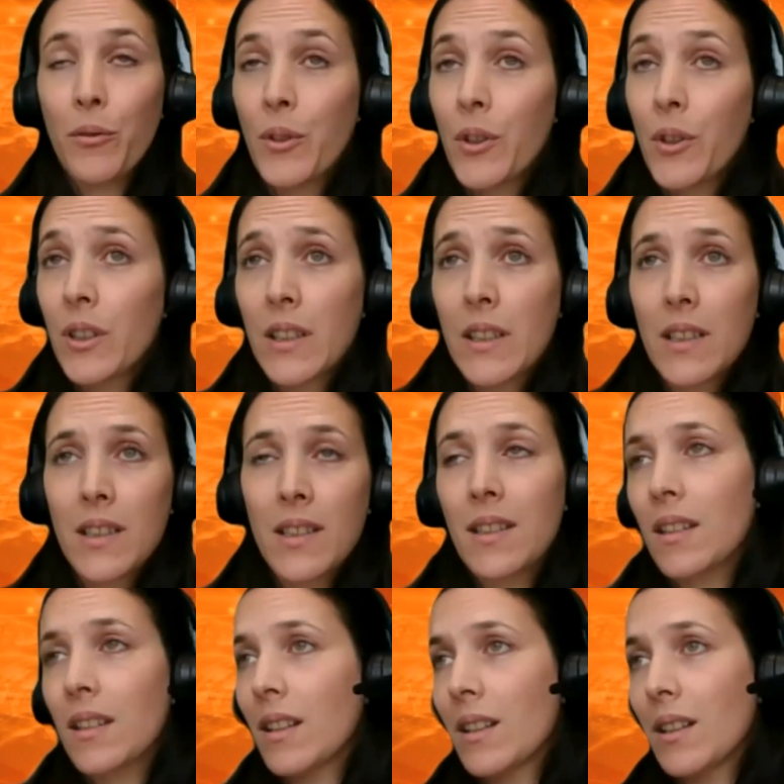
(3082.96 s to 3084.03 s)

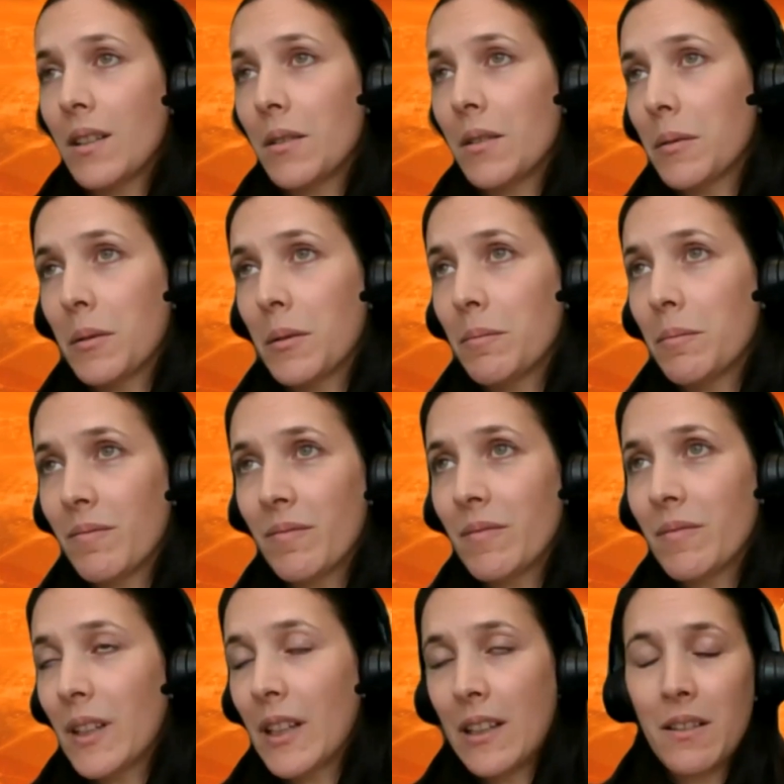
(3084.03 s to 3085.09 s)
fairness.
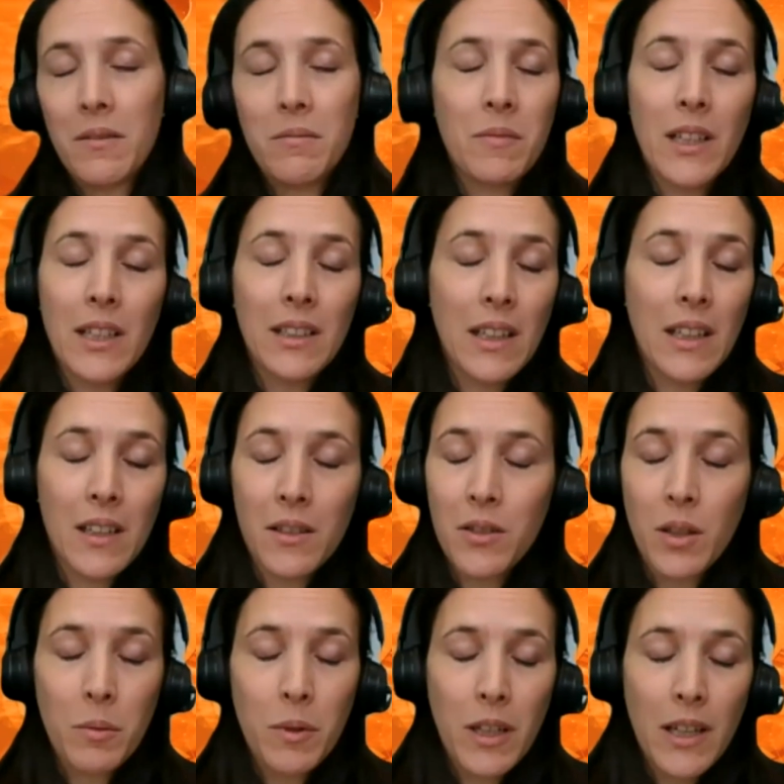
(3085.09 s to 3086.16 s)
In that
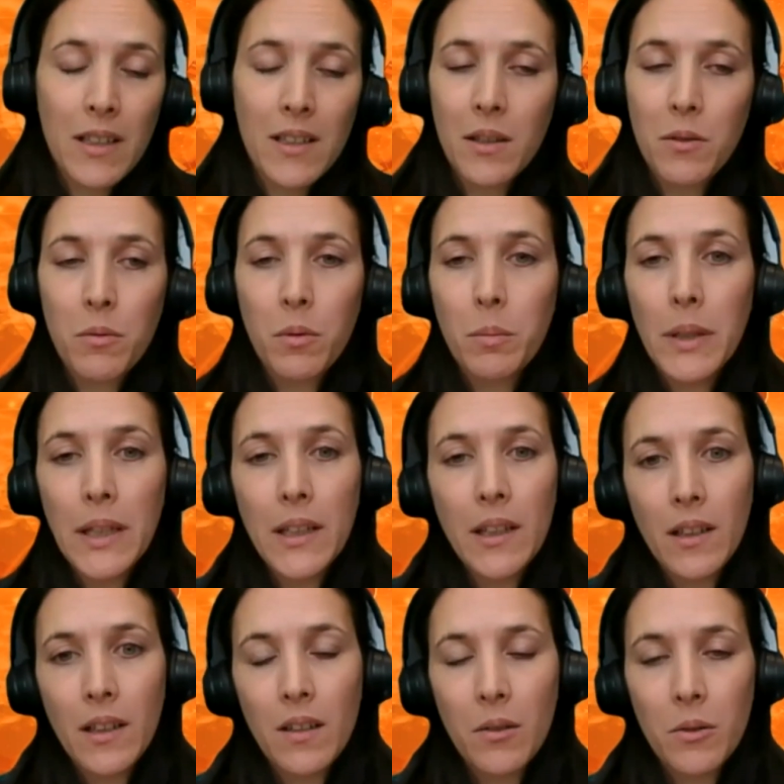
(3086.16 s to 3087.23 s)
case, some case it would
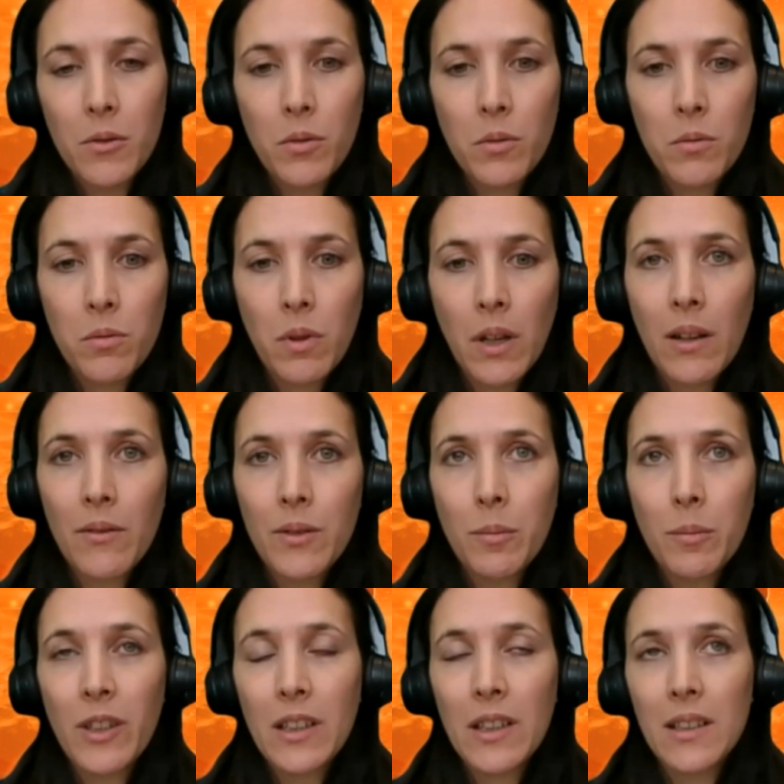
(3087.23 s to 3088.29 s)
be also to have
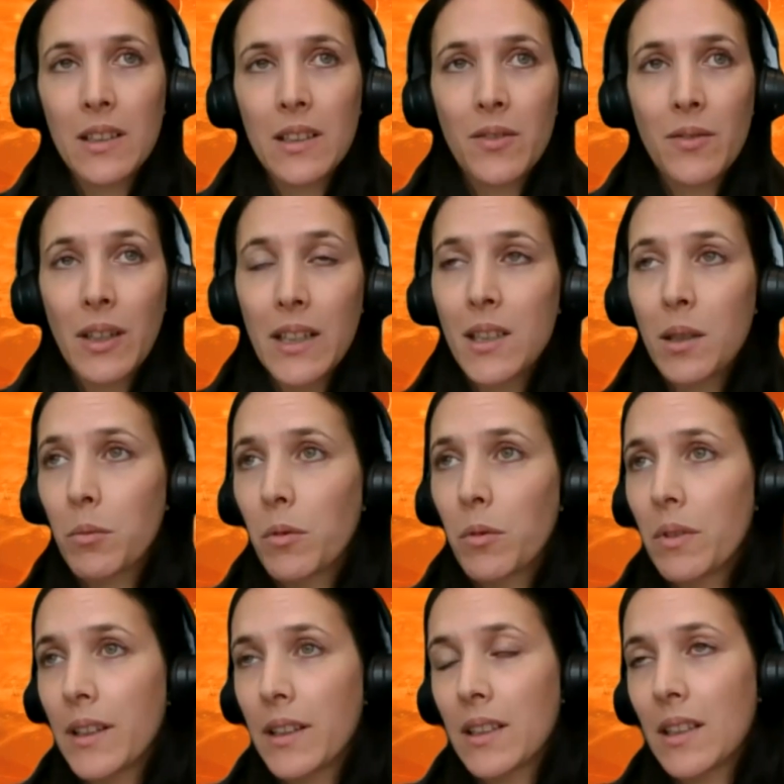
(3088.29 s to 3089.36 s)
something that is
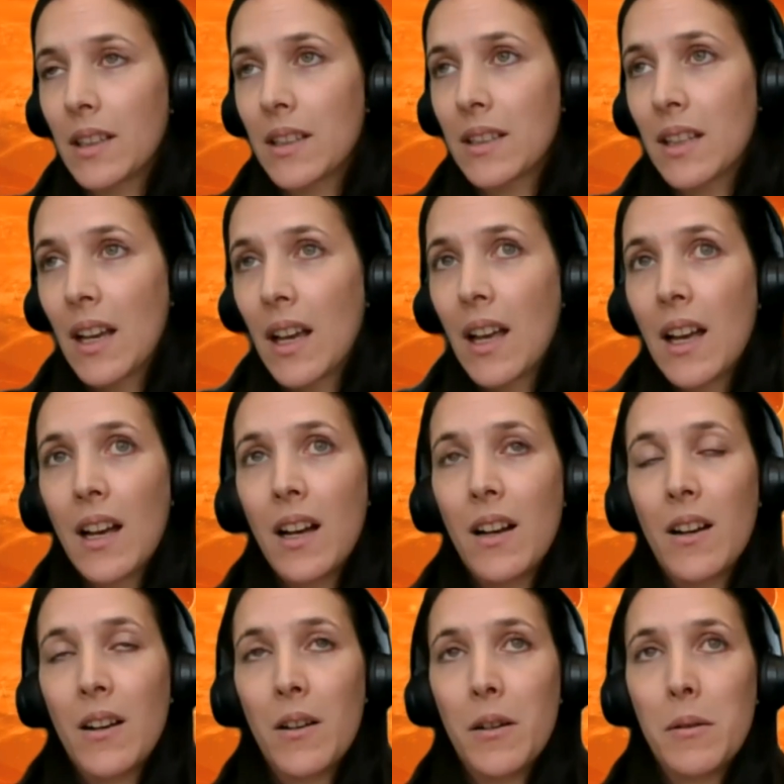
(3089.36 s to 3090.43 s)
flexible, that is
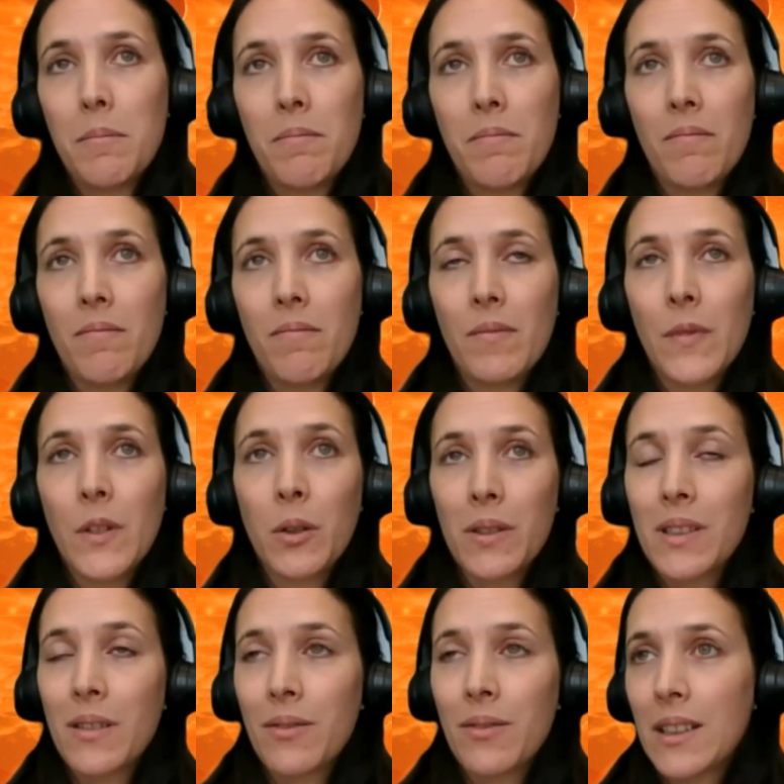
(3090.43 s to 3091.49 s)

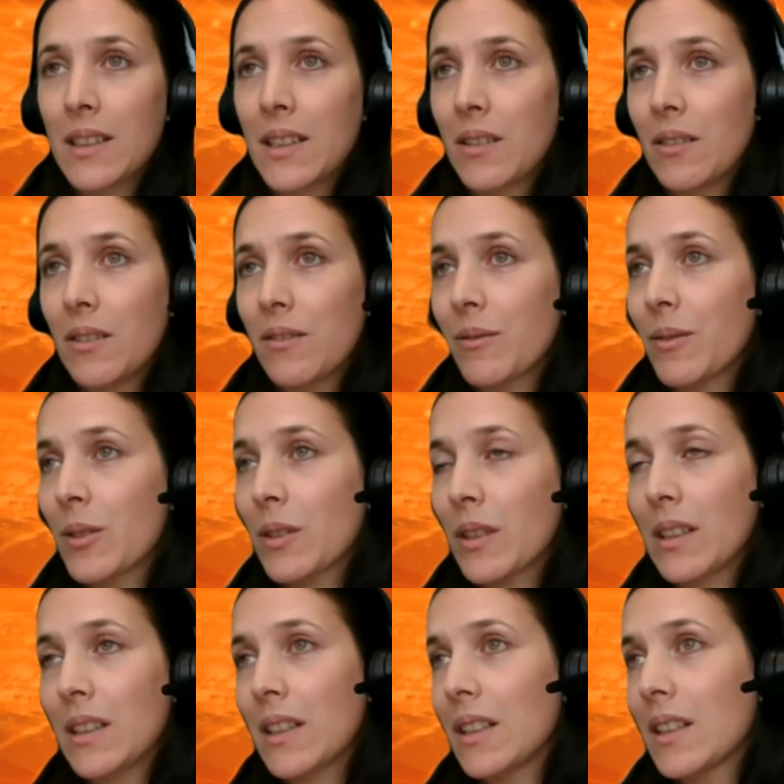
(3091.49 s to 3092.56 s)
cost effective,
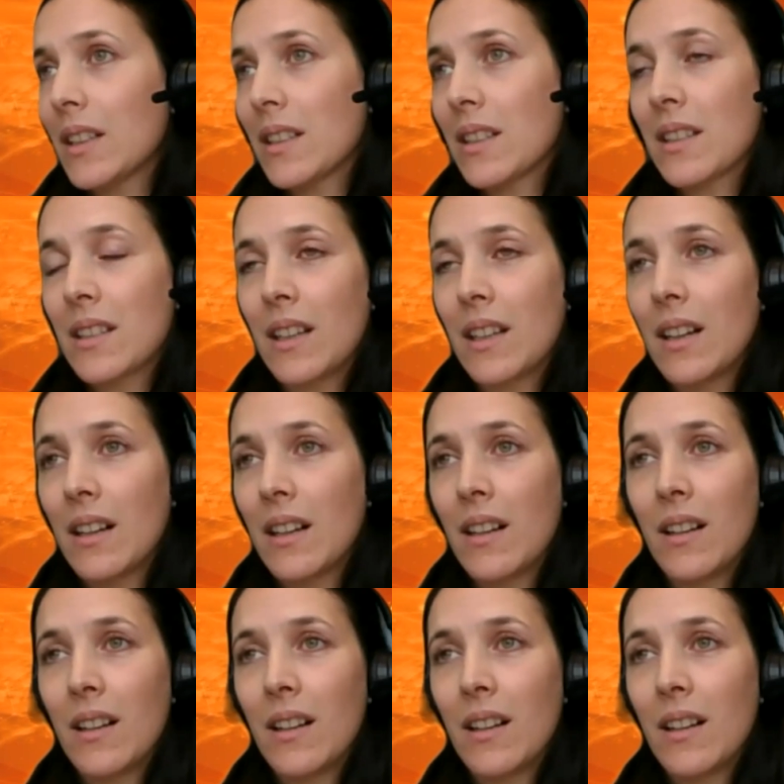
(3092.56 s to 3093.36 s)
that is